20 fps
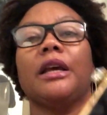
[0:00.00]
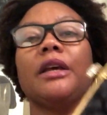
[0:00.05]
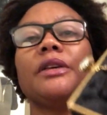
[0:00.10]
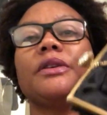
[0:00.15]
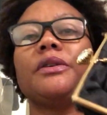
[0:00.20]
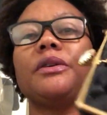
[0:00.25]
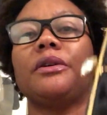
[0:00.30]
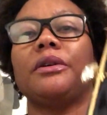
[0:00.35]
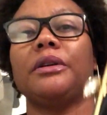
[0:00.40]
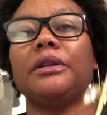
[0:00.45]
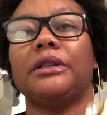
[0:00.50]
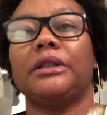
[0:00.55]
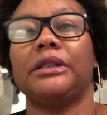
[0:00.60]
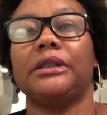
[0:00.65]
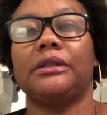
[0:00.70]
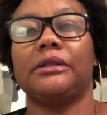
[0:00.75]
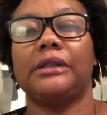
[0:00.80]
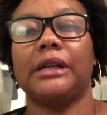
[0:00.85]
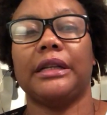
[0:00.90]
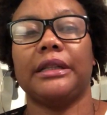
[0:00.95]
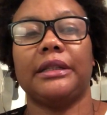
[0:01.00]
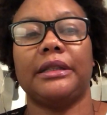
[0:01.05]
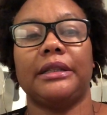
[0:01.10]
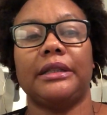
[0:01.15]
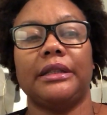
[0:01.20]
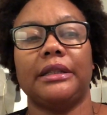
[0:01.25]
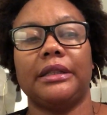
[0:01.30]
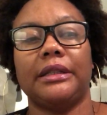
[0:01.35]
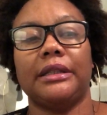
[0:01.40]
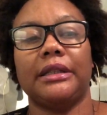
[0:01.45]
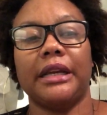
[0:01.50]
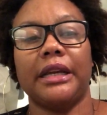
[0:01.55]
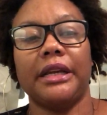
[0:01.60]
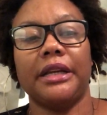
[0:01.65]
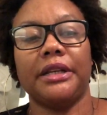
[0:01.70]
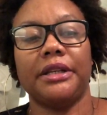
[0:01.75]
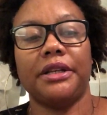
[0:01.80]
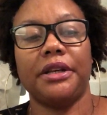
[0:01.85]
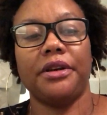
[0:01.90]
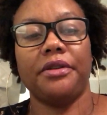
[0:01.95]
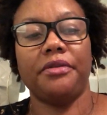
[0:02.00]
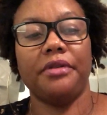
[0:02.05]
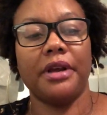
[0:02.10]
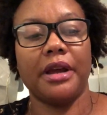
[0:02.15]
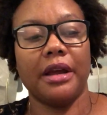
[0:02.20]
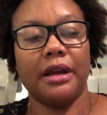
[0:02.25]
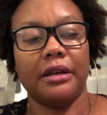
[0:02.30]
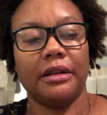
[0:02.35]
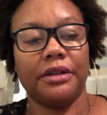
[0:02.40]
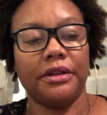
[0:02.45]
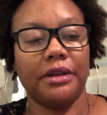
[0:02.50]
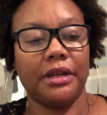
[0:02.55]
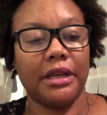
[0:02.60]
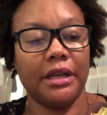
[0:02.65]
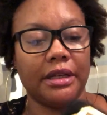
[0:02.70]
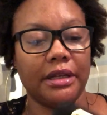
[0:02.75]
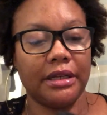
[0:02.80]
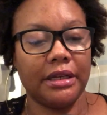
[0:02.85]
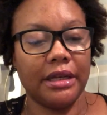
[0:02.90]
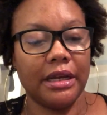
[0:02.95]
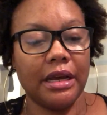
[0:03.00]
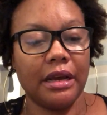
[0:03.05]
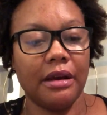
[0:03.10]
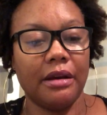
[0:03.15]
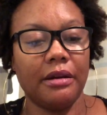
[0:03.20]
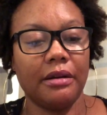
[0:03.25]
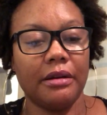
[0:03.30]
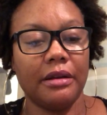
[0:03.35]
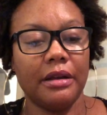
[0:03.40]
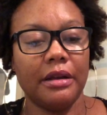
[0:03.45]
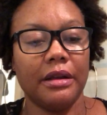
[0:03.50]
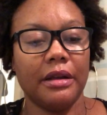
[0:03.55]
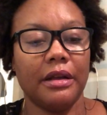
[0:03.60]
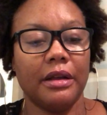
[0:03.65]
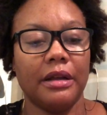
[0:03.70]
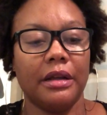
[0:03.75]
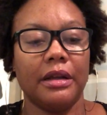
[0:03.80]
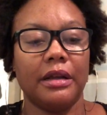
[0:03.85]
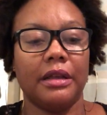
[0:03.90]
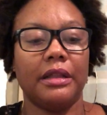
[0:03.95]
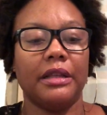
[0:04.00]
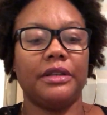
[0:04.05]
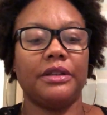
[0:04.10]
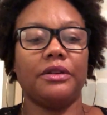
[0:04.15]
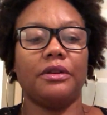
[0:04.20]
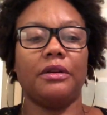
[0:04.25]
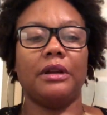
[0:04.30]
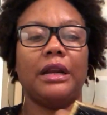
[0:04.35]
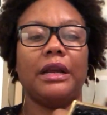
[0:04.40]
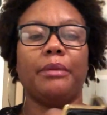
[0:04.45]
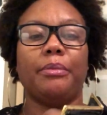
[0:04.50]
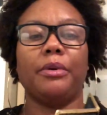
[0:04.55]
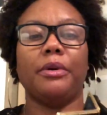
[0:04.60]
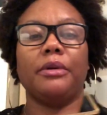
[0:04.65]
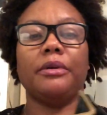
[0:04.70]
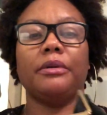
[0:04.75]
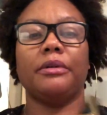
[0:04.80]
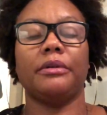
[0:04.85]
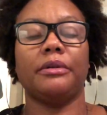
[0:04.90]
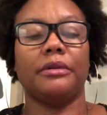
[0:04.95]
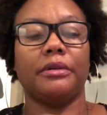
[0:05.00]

So look at the interior. You can tell there's no label.